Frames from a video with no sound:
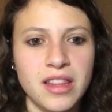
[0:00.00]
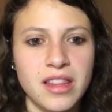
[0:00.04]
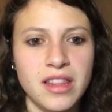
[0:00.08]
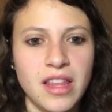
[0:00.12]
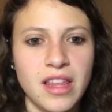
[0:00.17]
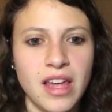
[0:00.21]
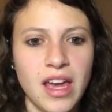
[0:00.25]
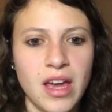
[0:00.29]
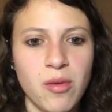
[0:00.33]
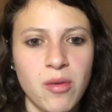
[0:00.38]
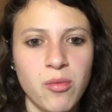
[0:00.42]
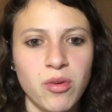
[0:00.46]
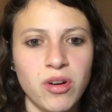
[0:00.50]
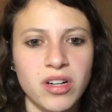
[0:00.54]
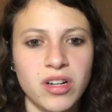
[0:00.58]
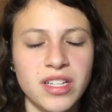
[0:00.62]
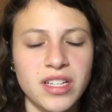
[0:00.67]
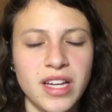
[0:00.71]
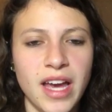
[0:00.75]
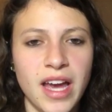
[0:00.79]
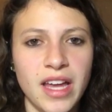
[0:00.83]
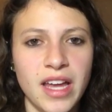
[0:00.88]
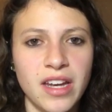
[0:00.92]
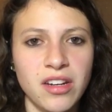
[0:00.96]
They were
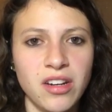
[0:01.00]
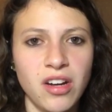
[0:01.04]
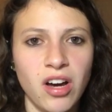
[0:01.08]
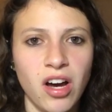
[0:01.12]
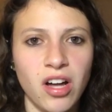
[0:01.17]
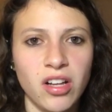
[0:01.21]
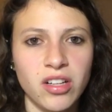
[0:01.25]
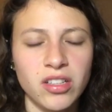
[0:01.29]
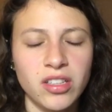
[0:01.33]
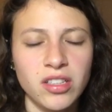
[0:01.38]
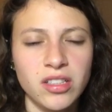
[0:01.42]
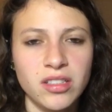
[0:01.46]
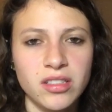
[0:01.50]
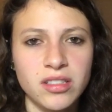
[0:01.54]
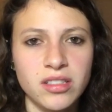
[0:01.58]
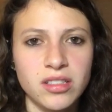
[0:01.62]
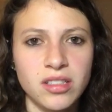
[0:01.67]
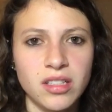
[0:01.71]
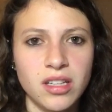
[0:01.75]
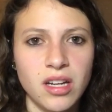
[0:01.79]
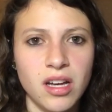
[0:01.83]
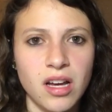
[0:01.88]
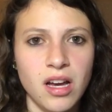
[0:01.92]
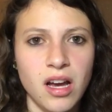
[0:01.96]

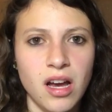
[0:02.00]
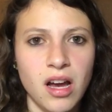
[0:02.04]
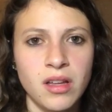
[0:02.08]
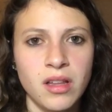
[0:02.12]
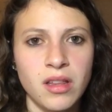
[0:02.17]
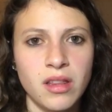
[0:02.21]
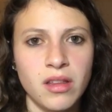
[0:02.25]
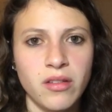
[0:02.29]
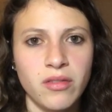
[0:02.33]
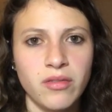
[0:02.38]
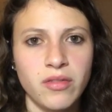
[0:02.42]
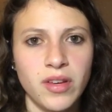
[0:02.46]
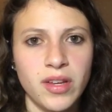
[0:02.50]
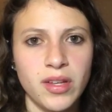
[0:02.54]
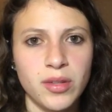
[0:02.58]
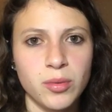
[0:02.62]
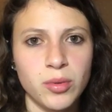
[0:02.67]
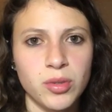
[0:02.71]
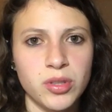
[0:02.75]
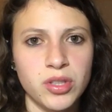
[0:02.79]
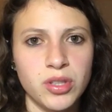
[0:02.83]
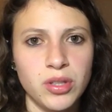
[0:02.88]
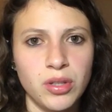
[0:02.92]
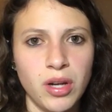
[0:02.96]
$10. The fees
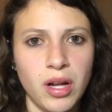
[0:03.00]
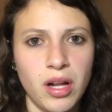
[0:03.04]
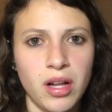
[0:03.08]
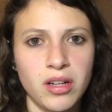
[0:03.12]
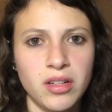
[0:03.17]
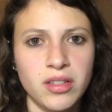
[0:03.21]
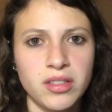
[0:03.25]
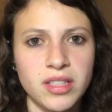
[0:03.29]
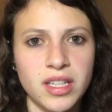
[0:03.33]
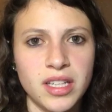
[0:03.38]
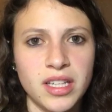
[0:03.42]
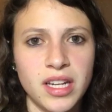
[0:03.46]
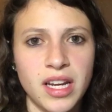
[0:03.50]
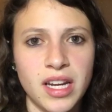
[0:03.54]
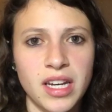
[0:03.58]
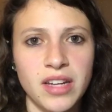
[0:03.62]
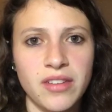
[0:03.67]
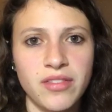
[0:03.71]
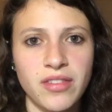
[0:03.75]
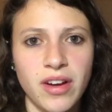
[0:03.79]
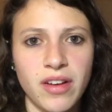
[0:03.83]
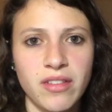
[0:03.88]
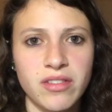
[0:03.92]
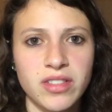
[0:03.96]
were
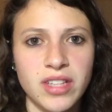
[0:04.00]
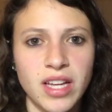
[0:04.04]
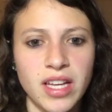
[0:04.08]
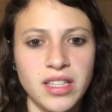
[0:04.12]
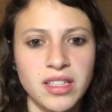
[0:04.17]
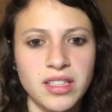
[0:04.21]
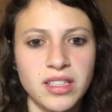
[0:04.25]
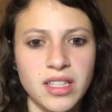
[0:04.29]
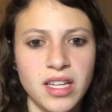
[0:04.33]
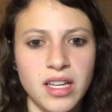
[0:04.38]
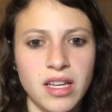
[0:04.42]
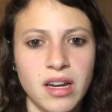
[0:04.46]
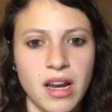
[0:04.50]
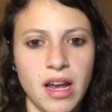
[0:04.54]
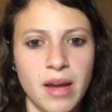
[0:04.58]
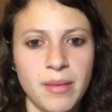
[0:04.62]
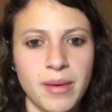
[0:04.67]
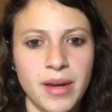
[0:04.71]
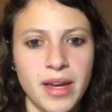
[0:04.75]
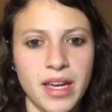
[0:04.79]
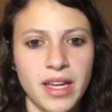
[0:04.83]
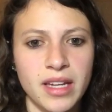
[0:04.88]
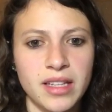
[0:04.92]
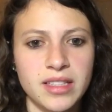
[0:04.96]
$2.95, and I
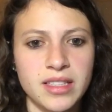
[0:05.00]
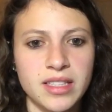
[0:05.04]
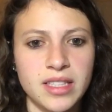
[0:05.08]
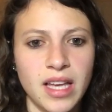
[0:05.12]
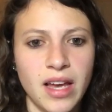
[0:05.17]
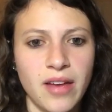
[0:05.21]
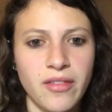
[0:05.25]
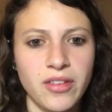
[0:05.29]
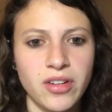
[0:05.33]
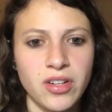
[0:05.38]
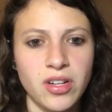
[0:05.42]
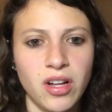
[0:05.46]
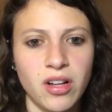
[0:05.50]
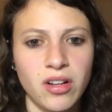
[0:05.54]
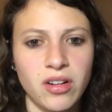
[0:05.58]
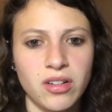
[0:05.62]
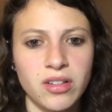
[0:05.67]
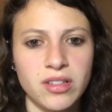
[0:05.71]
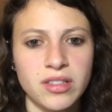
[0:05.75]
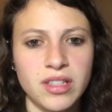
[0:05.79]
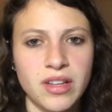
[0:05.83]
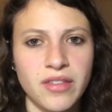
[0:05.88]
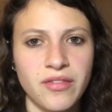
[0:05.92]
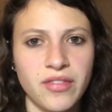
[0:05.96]
made
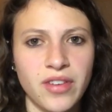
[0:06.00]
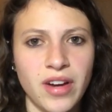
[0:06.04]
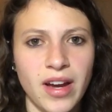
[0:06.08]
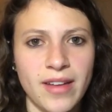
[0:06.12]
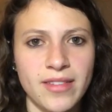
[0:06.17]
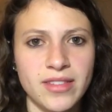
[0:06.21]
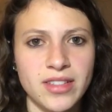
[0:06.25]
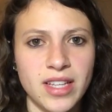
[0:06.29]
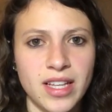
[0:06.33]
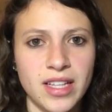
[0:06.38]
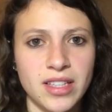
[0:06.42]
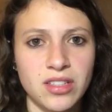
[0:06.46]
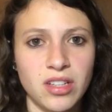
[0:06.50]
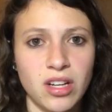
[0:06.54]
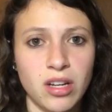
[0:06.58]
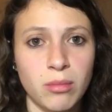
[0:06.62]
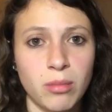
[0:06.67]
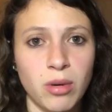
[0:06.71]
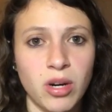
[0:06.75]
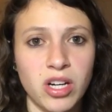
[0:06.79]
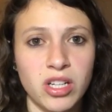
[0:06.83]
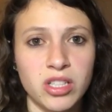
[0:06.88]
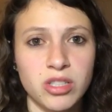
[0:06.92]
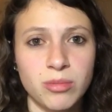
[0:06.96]
$7.05
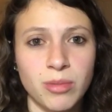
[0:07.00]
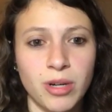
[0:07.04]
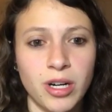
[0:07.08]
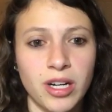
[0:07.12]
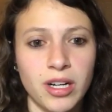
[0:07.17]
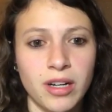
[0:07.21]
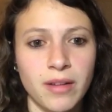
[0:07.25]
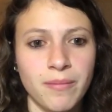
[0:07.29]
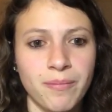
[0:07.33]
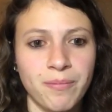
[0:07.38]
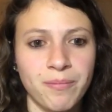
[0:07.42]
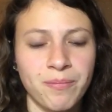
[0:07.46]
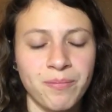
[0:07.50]
on Poshmark.